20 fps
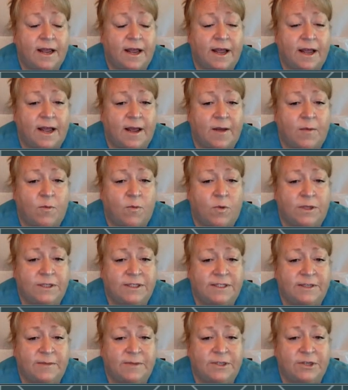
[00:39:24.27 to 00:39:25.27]
um,
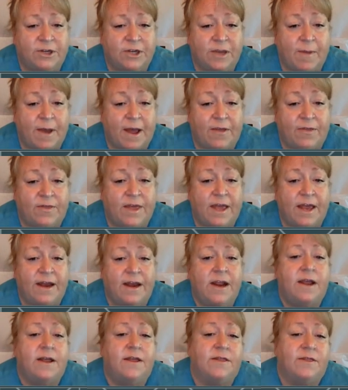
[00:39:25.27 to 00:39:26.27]
once the material came out that
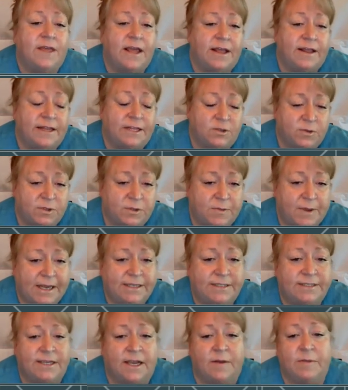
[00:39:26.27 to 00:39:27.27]
that this was
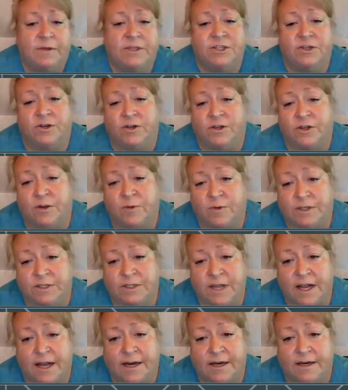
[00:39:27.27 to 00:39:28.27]
based on material that
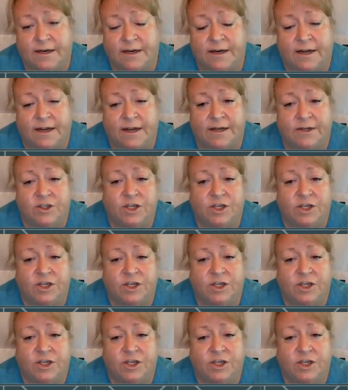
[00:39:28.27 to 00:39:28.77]
was not uh,